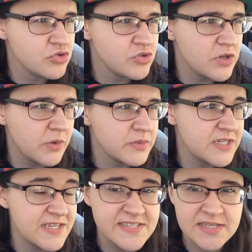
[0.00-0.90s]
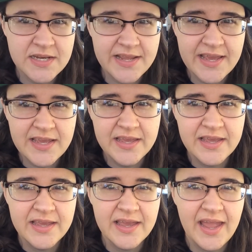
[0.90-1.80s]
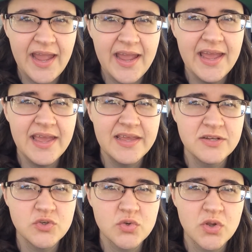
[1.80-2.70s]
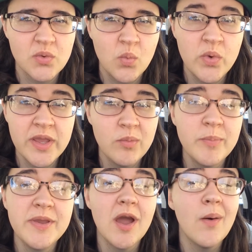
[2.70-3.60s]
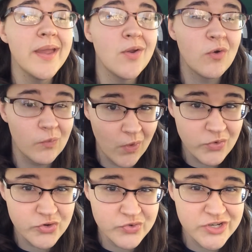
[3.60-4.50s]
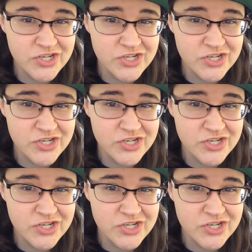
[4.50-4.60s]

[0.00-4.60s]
so today's Sunday, and we will be going grocery